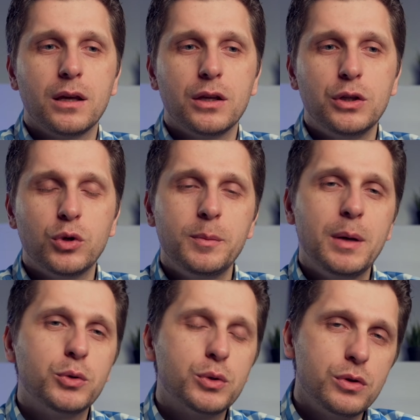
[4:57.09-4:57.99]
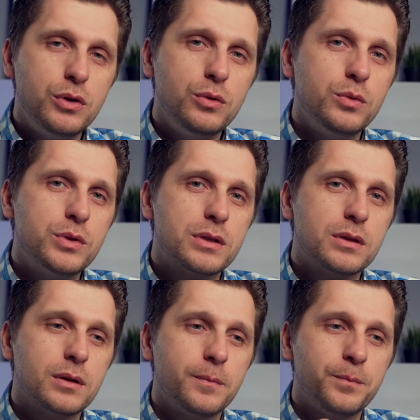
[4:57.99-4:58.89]
you want to be able to use
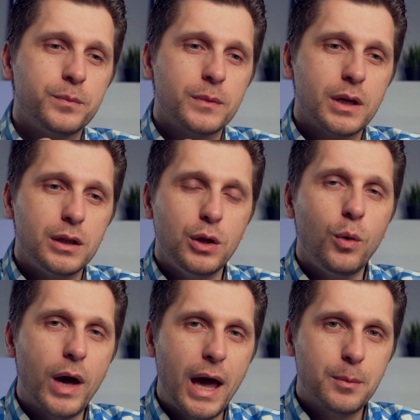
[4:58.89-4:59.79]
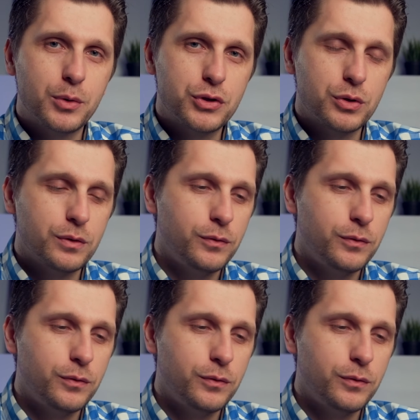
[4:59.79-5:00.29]
low aperture